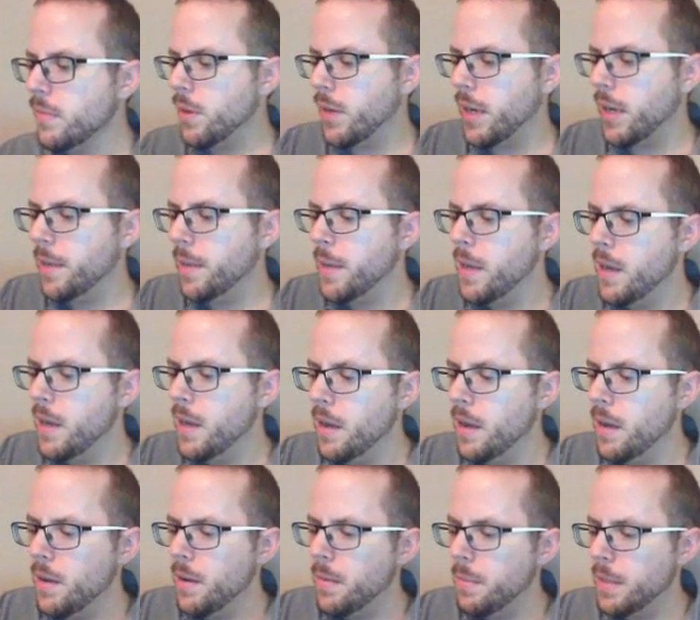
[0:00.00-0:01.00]
Okay?
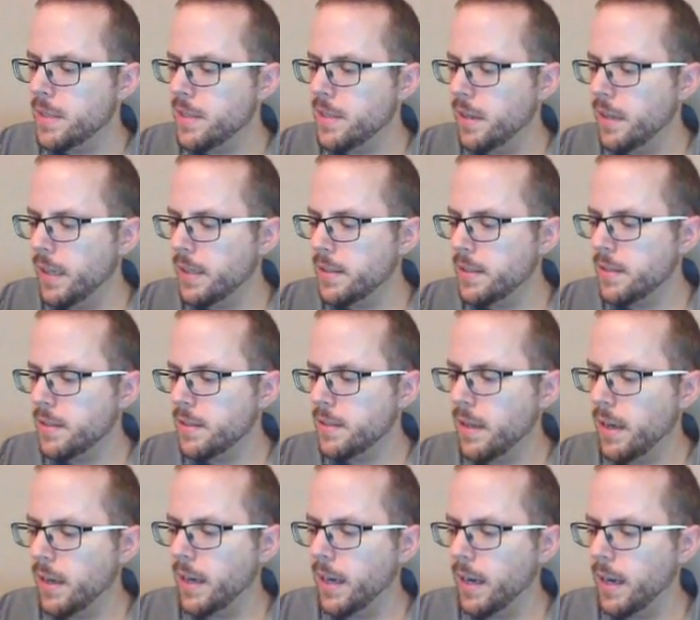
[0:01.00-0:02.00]
But so let's,
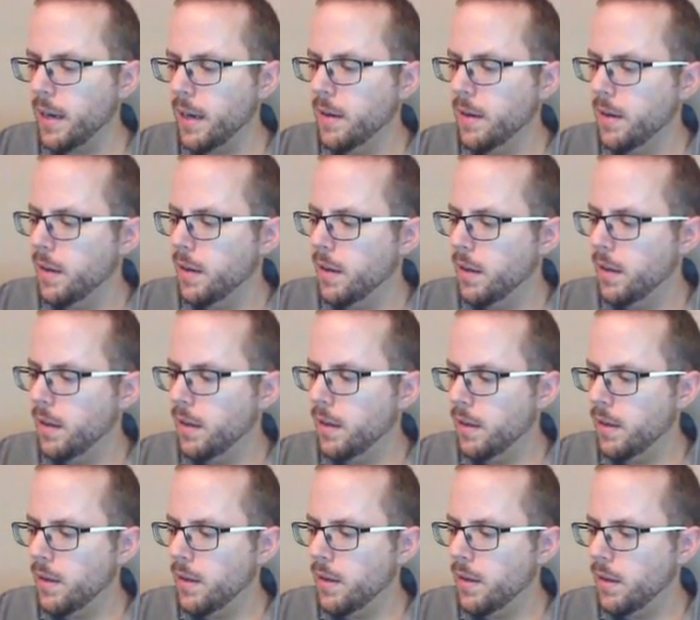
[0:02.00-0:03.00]
again,
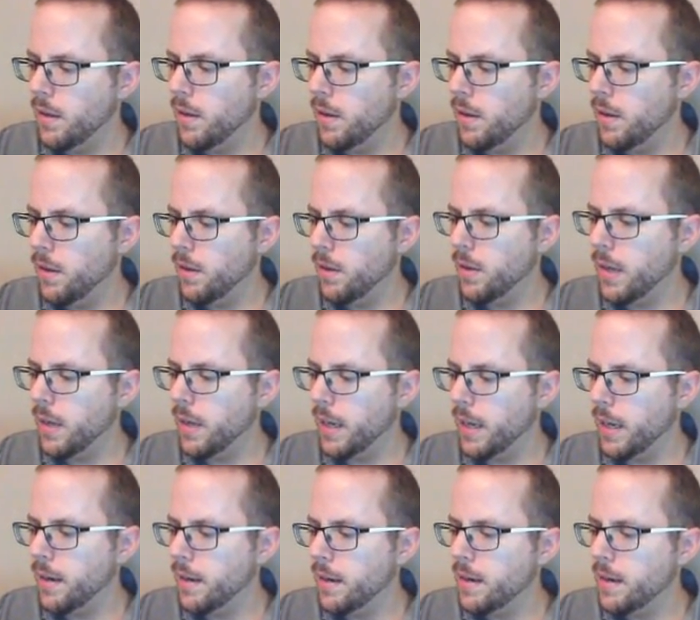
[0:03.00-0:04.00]
look
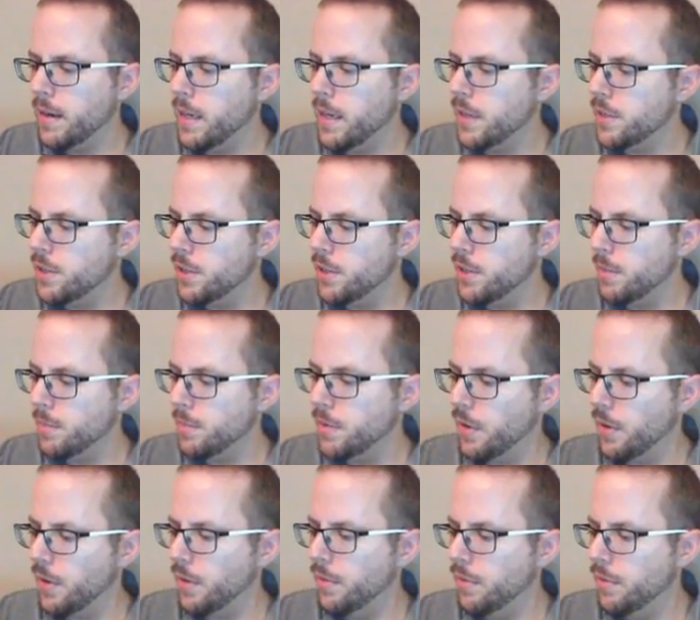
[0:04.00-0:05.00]
at it in
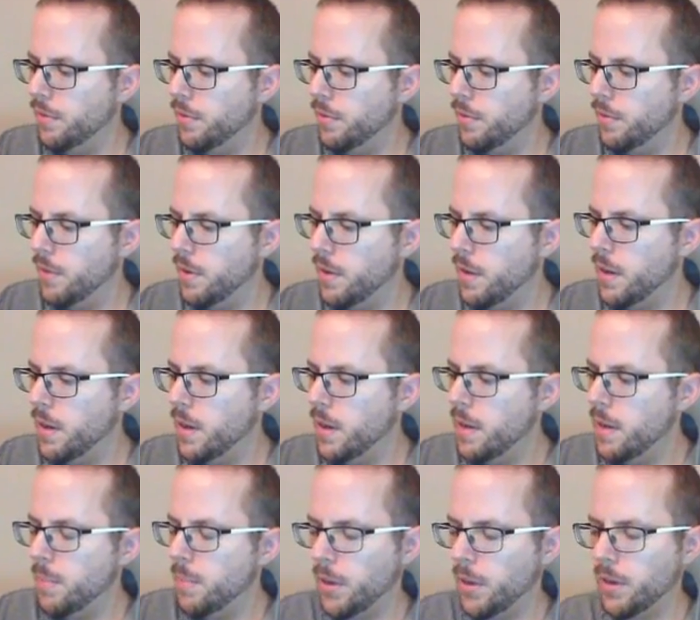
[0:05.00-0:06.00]
terms of
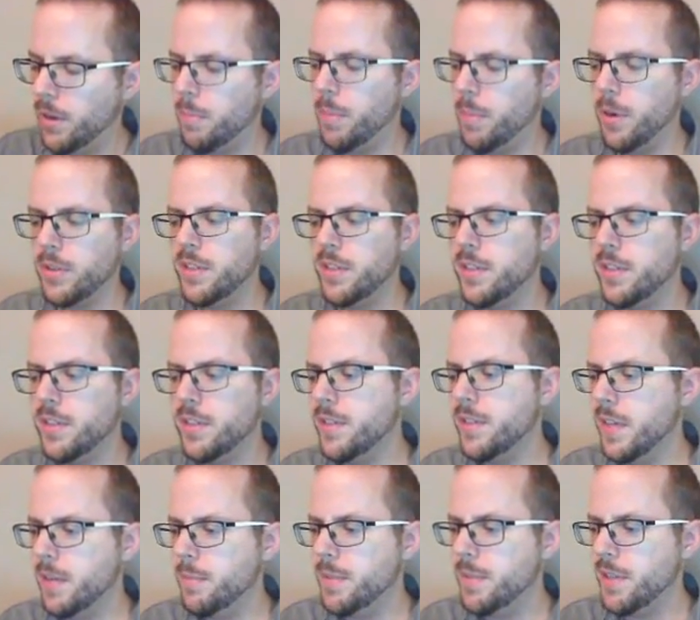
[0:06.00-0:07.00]
boxes of
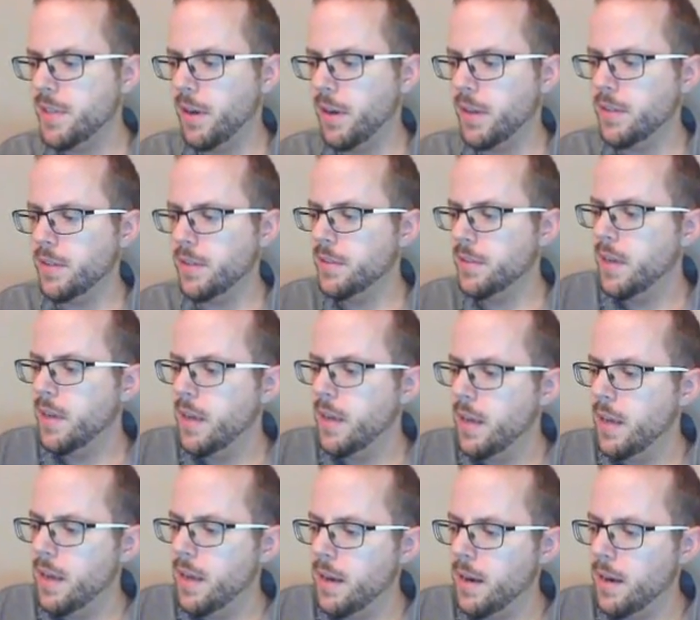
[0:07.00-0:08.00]
the same size.
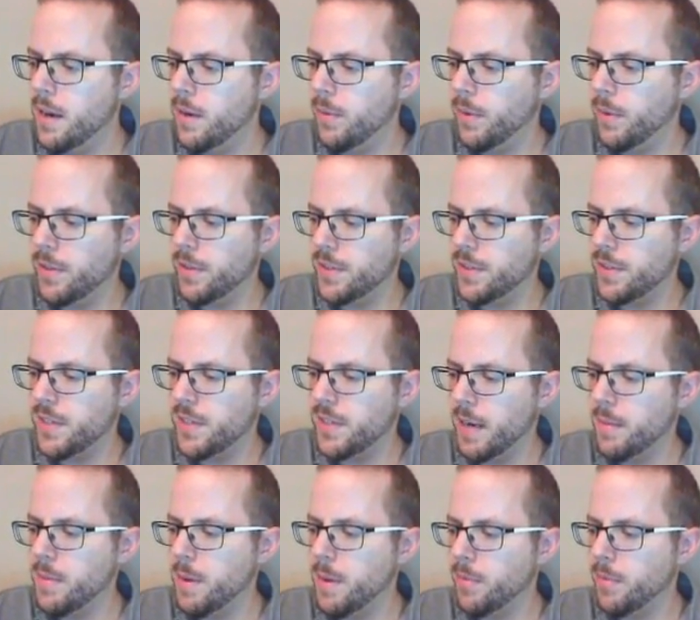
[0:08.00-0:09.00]
We've got the
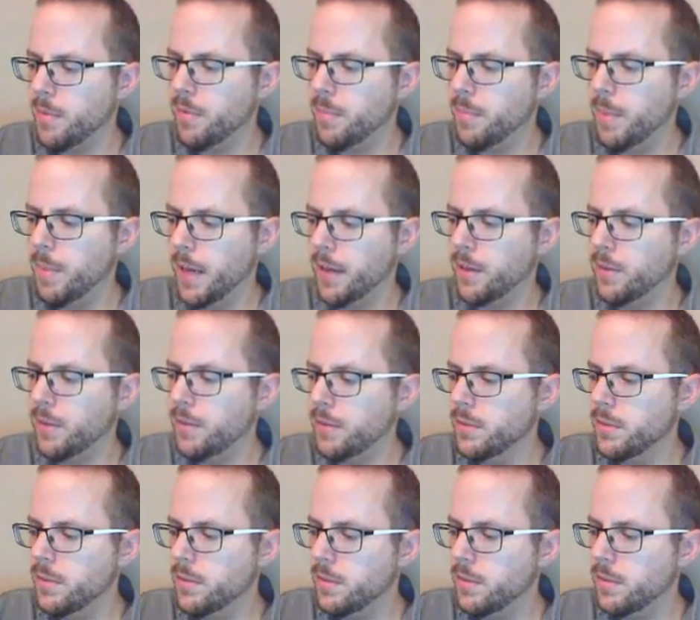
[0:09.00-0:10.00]
same number of
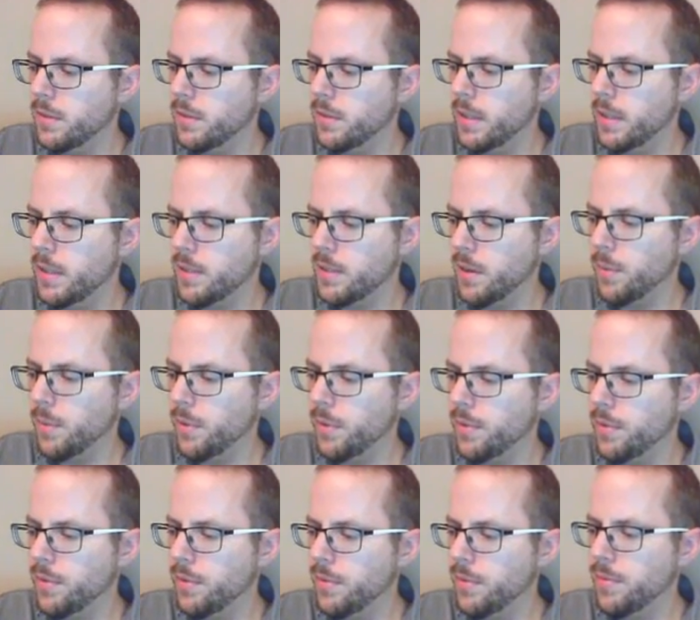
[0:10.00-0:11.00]
particles. Let's go
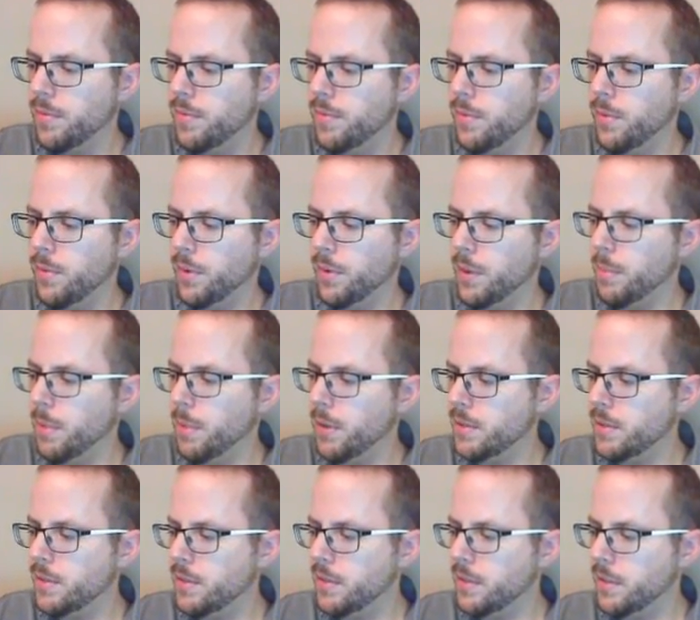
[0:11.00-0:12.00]
with four in a
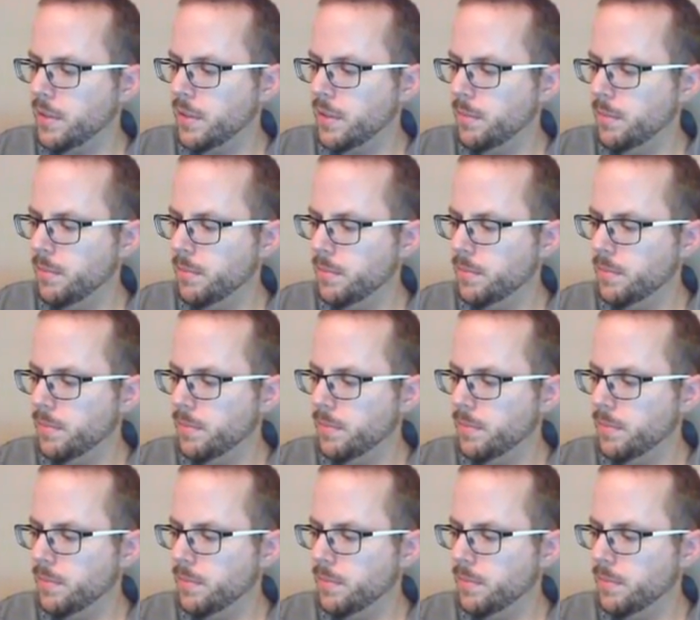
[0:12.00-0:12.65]
box this time.